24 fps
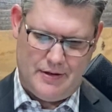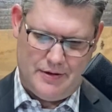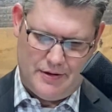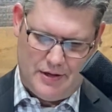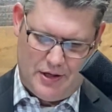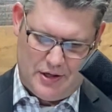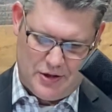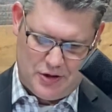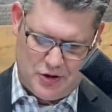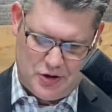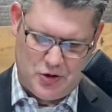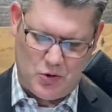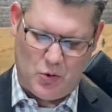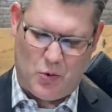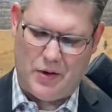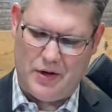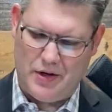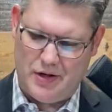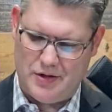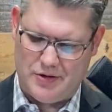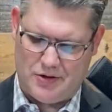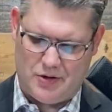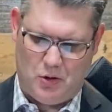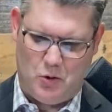that has
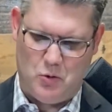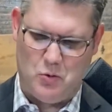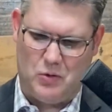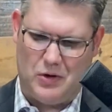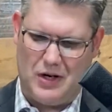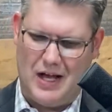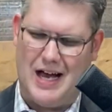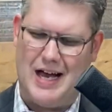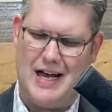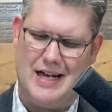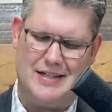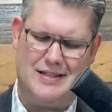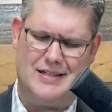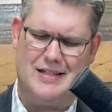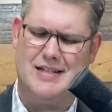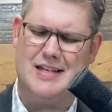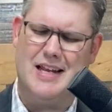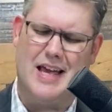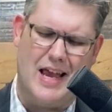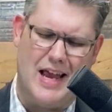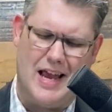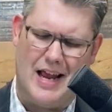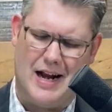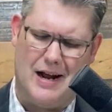joined us online
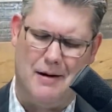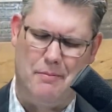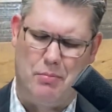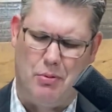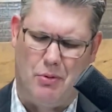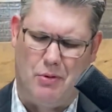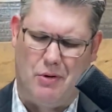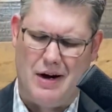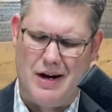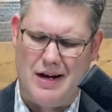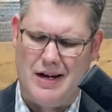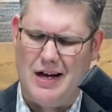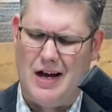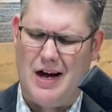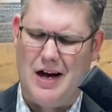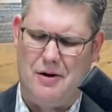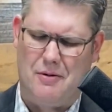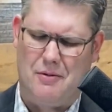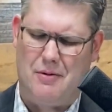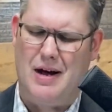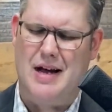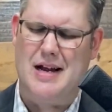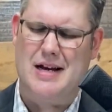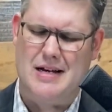today. And I pray, God,
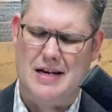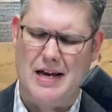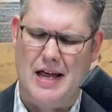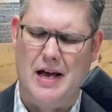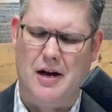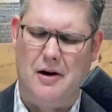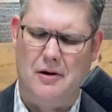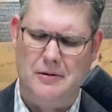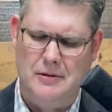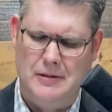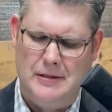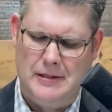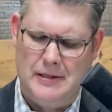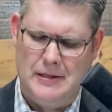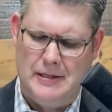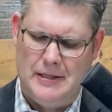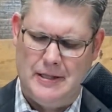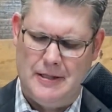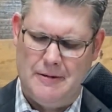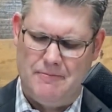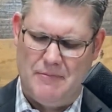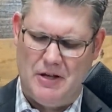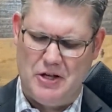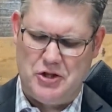right now
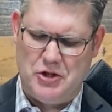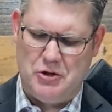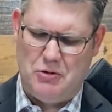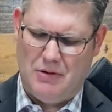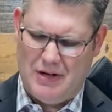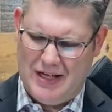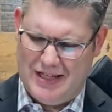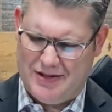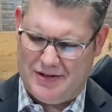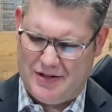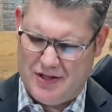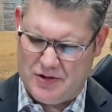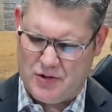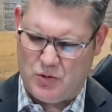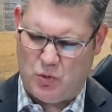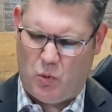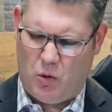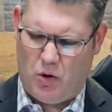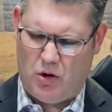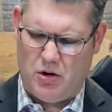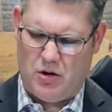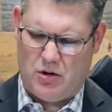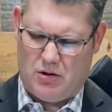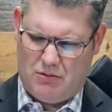that you let this
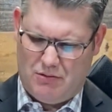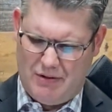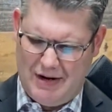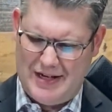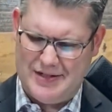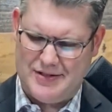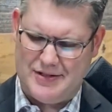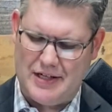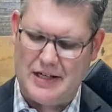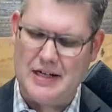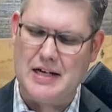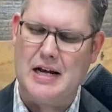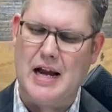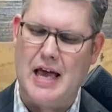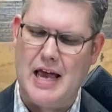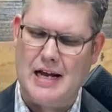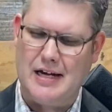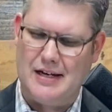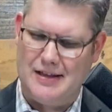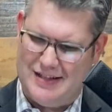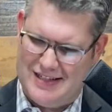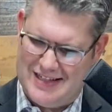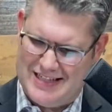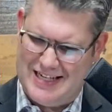word resonate
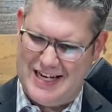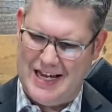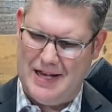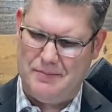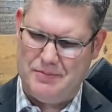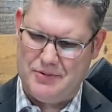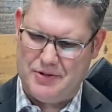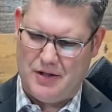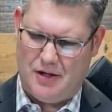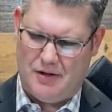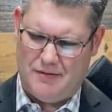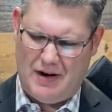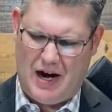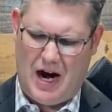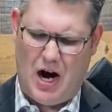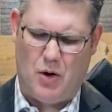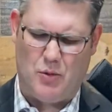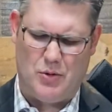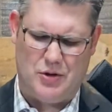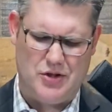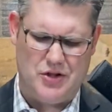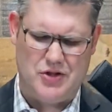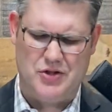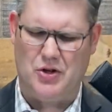in the depths of
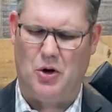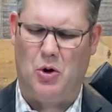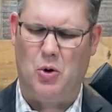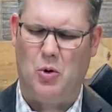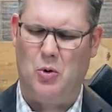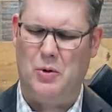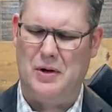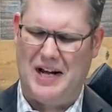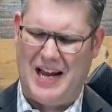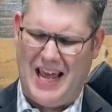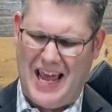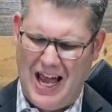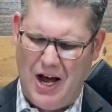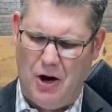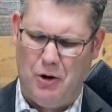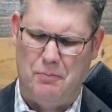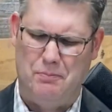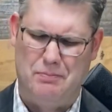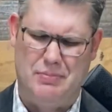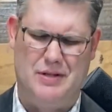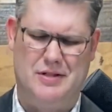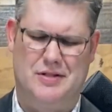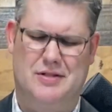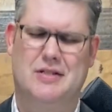our soul and
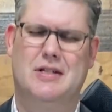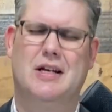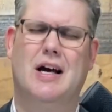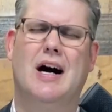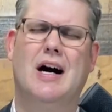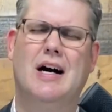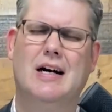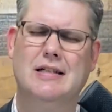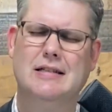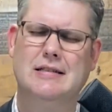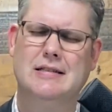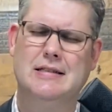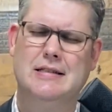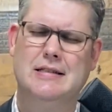help us, God,